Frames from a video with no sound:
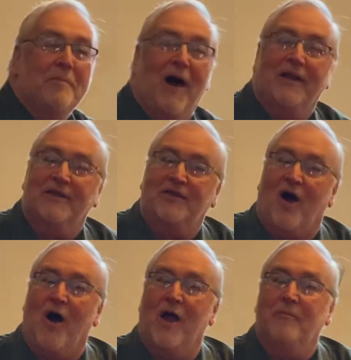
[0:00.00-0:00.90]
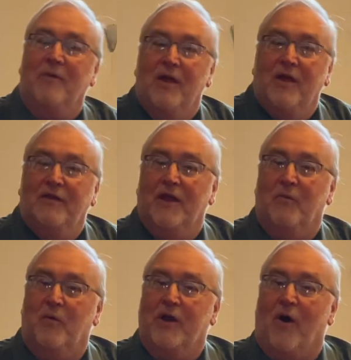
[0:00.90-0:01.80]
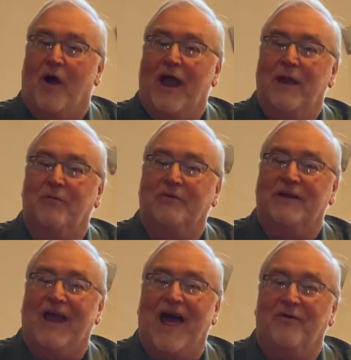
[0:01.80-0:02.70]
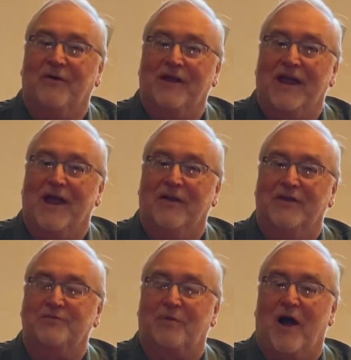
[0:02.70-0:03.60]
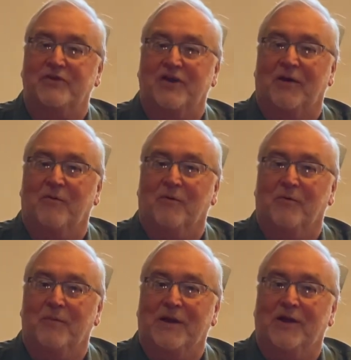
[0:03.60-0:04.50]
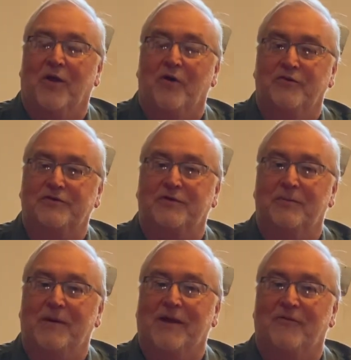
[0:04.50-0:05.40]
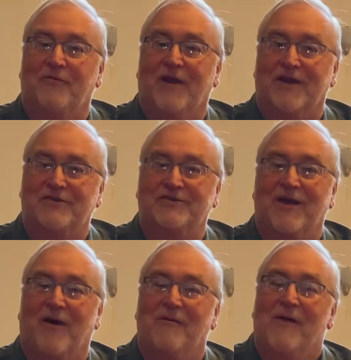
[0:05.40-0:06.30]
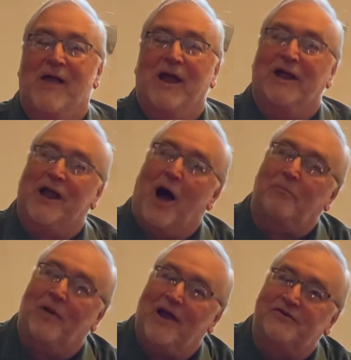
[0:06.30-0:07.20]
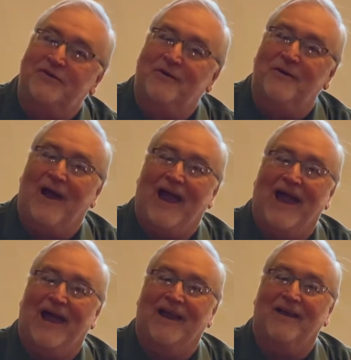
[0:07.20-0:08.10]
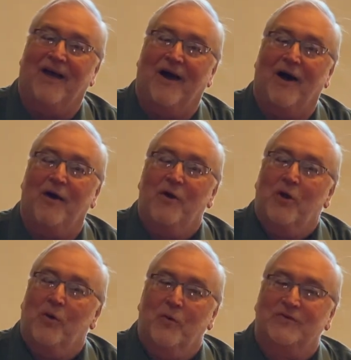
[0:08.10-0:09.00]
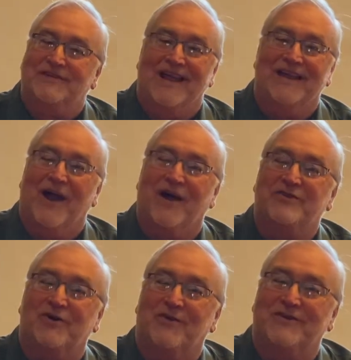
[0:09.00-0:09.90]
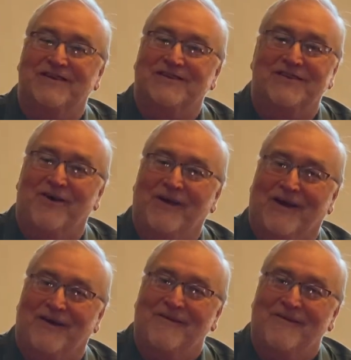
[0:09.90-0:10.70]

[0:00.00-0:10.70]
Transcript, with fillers: by the time that we are able to gather again, this project will be close to being finished. So God bless you and uh, Centenary Church is still here.